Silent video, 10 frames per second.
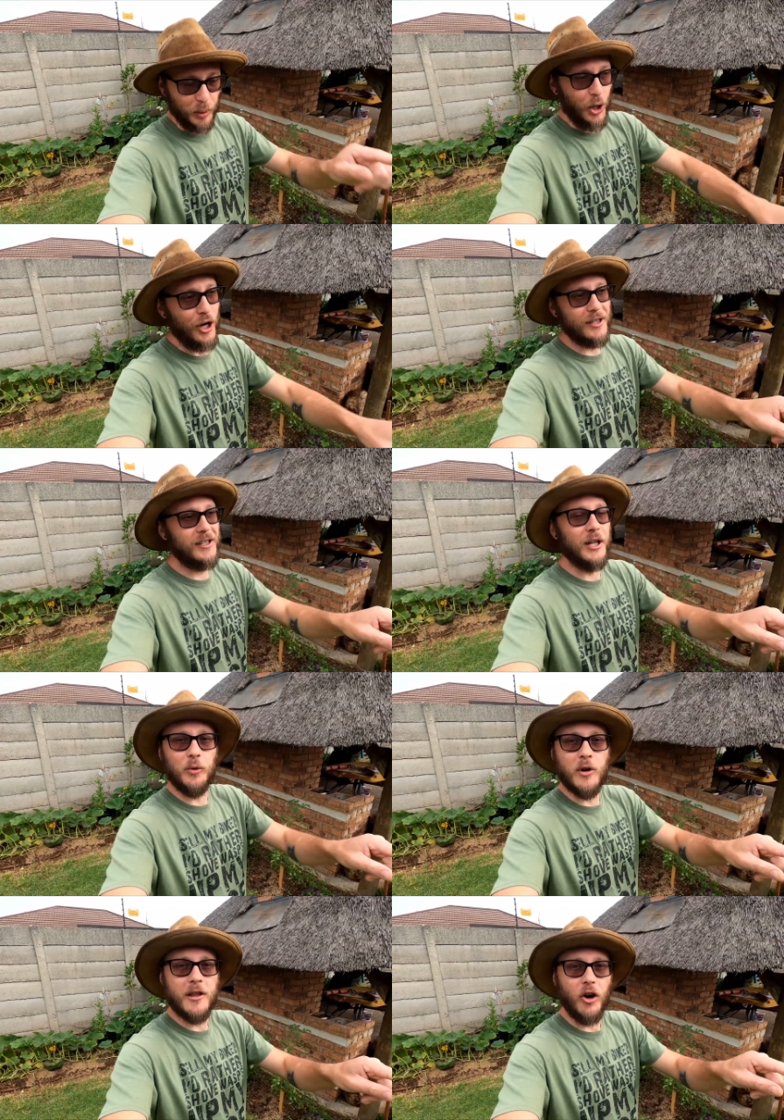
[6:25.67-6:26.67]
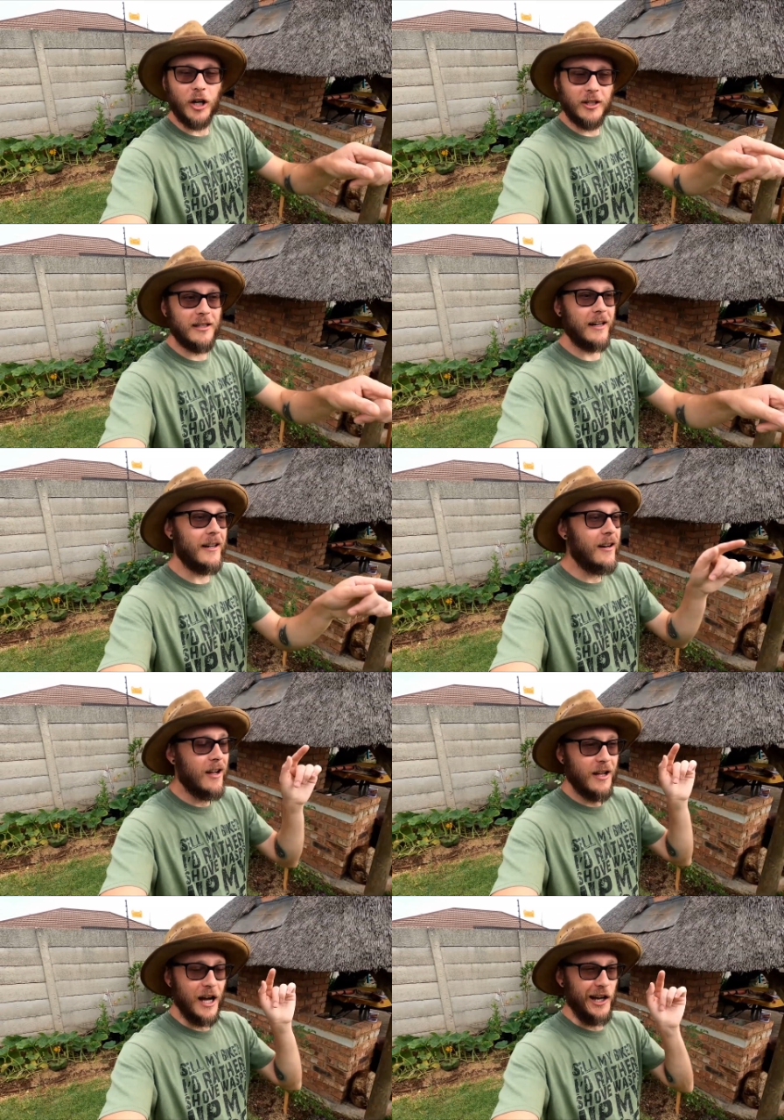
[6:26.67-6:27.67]
blasted with hot sun,
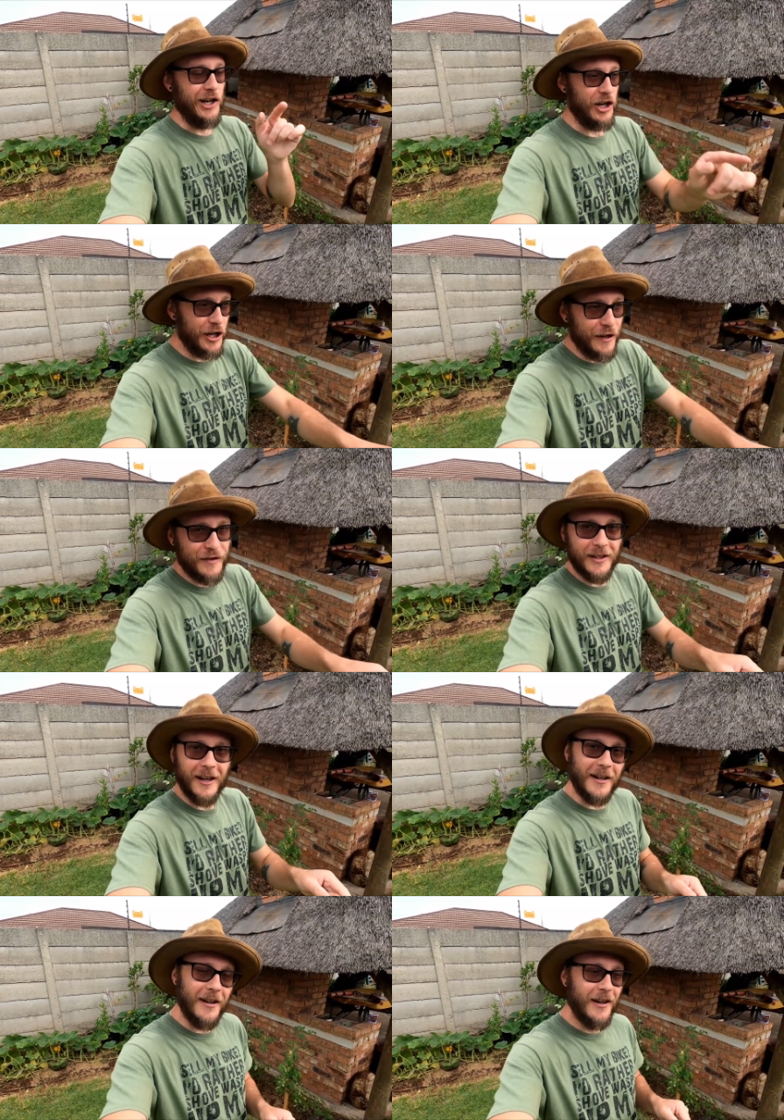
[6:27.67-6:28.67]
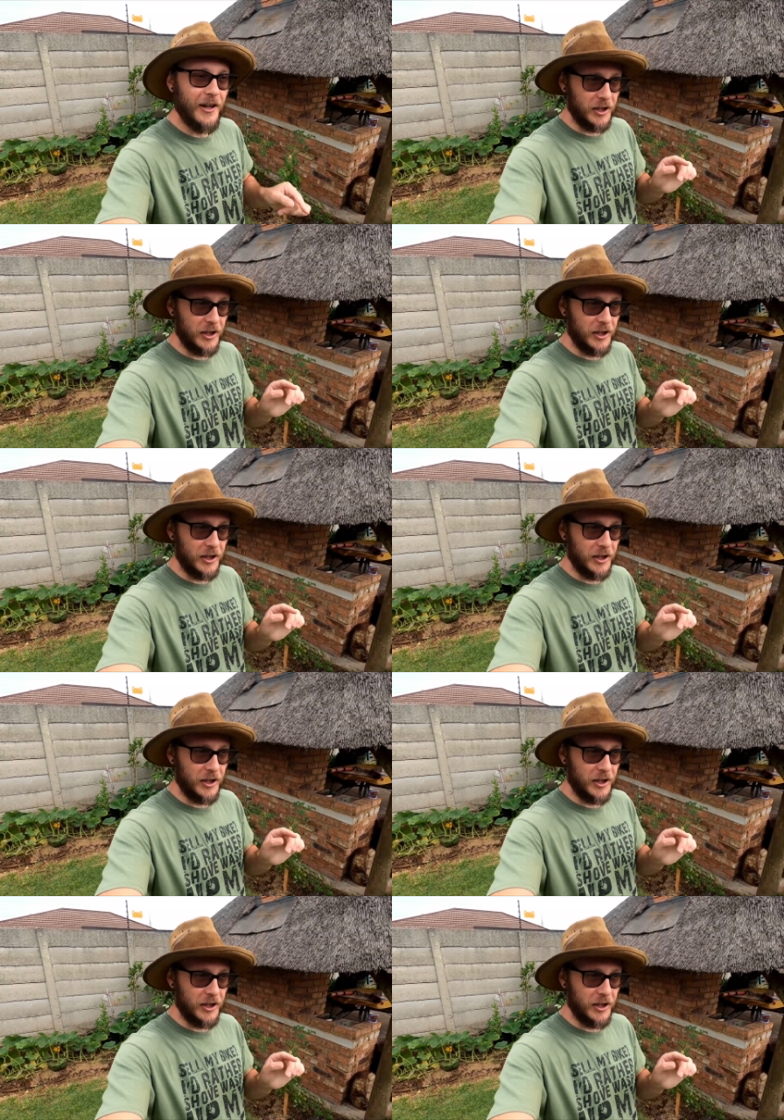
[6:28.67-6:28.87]
a lot of sun.